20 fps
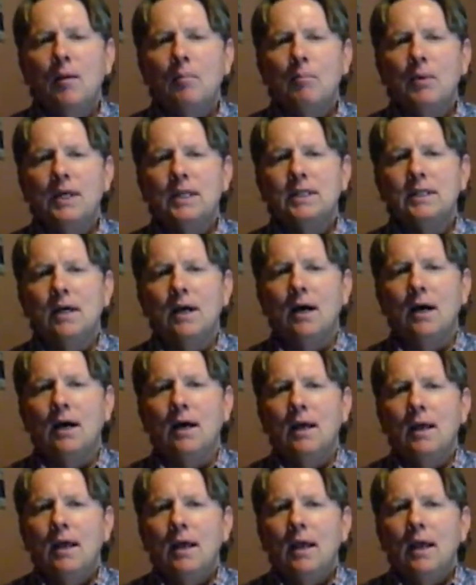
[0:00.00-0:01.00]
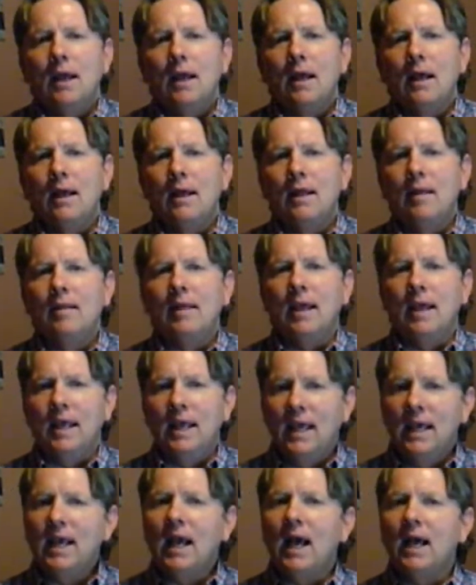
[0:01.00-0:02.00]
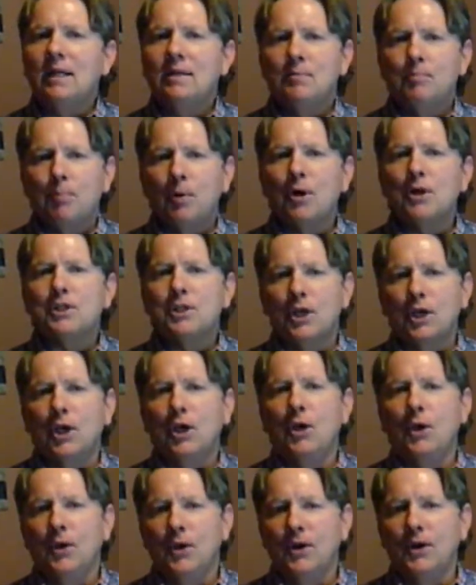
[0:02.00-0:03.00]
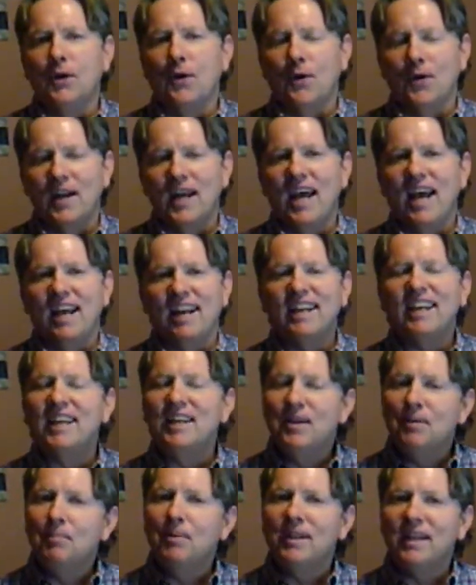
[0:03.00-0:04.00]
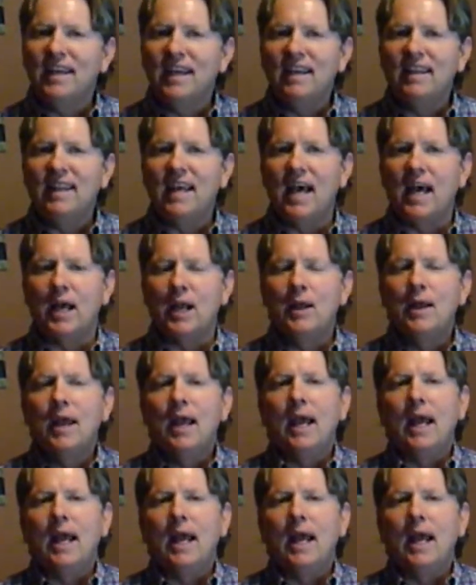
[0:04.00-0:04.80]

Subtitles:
but he got persecuted on that. Can you believe that?